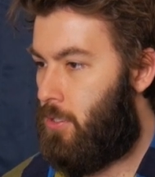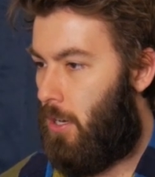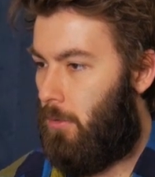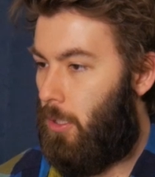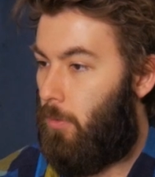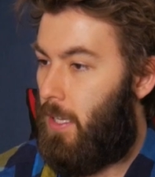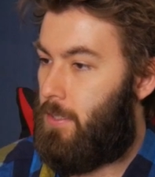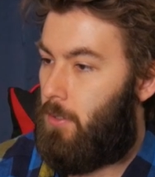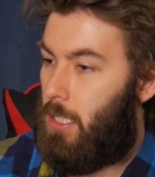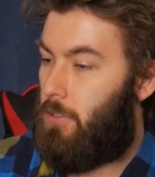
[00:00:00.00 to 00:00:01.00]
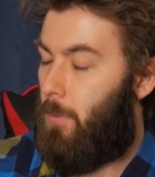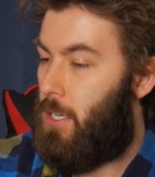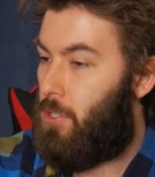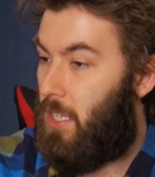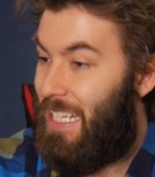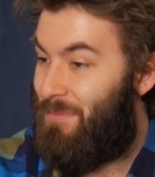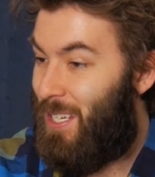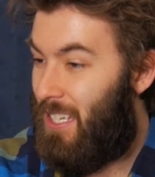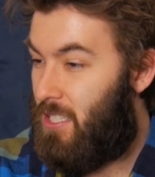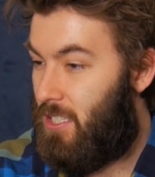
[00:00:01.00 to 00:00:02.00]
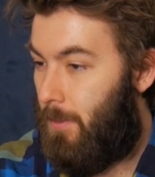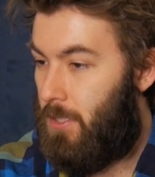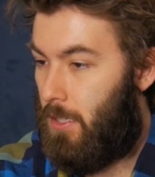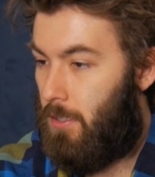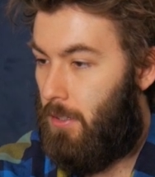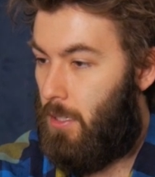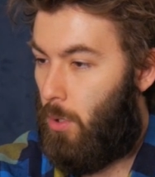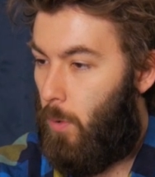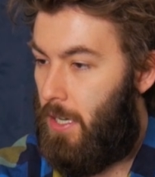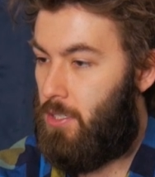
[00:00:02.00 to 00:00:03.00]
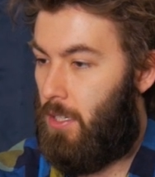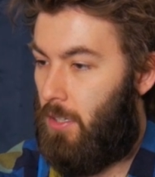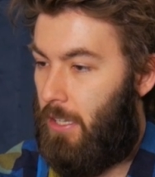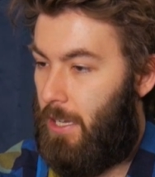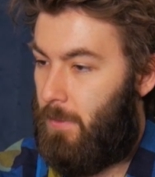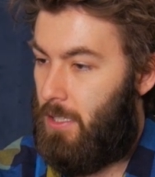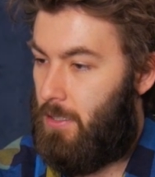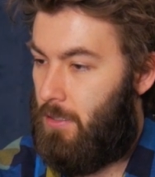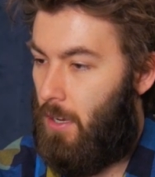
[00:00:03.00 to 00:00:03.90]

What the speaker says: A general Lorentz transformation lambda is subject to the equation lambda